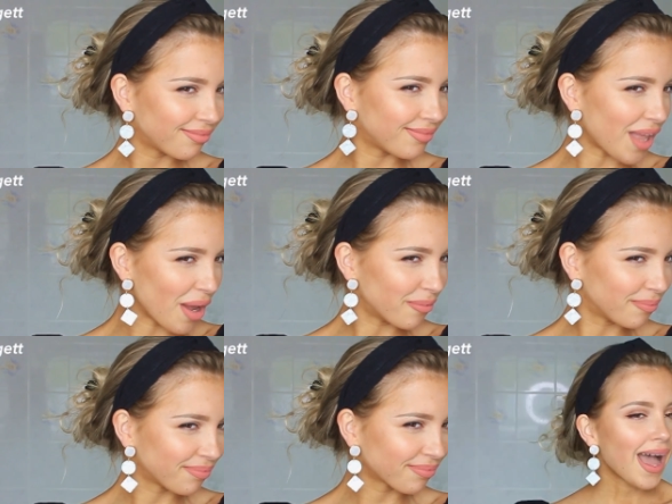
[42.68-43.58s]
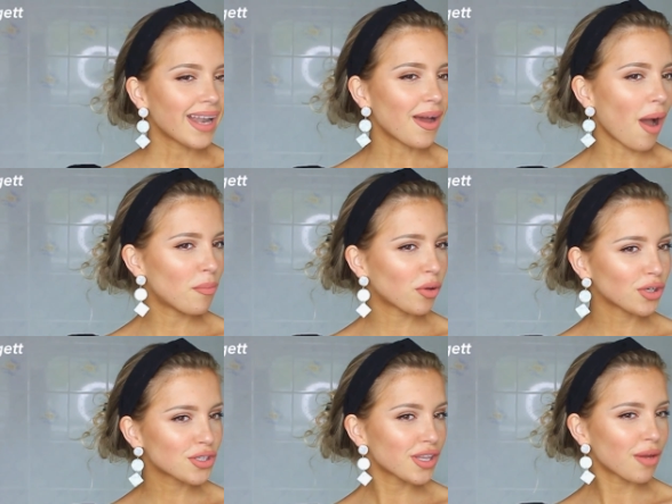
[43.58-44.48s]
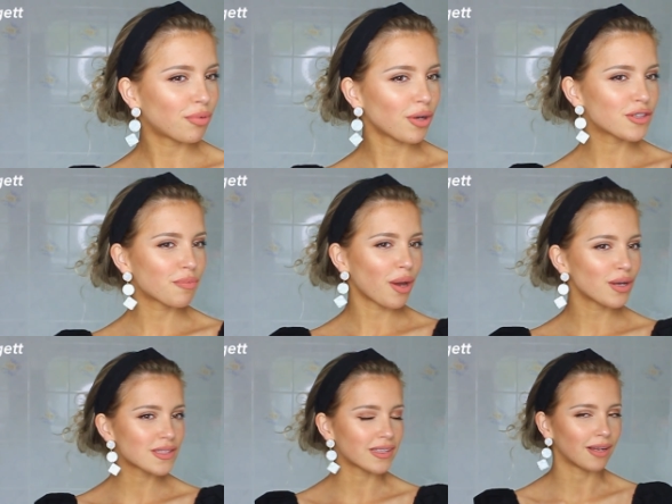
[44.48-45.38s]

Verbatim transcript: No, now, I'm not usually a brooch person.